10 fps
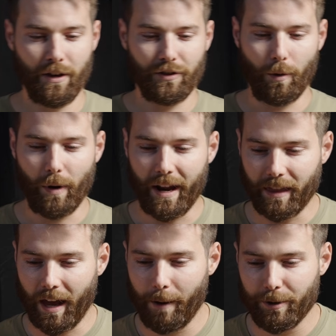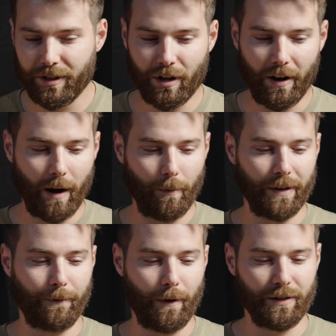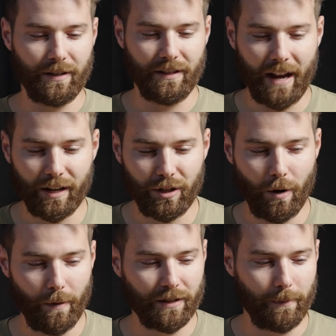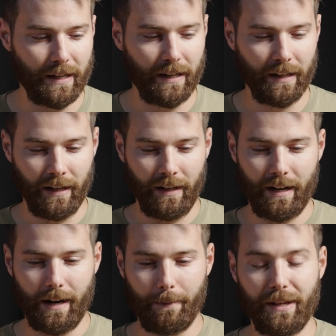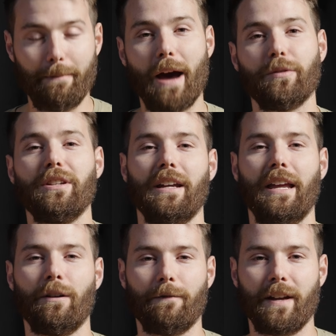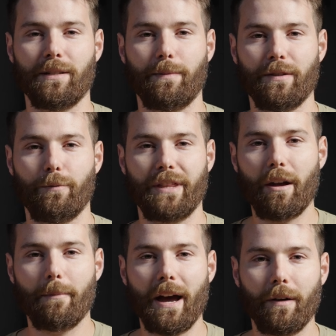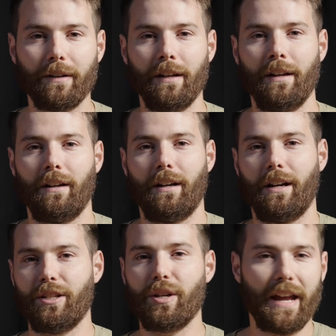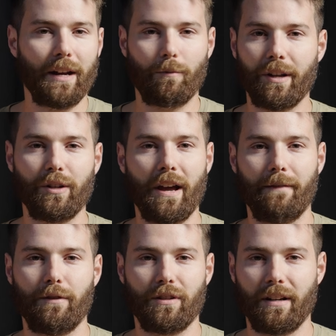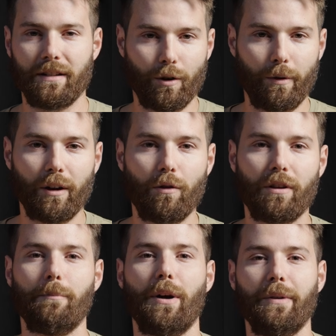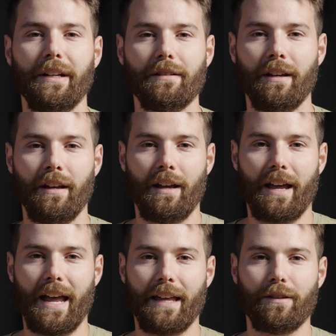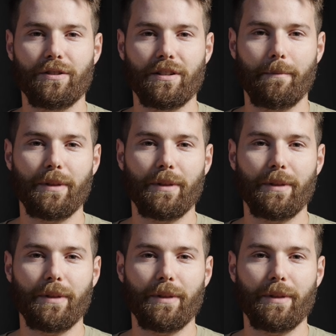So what I thought I would start out with first is actually going to be the mounting interface, because without a mount, you can't run your night vision. It's a critical component, and there's some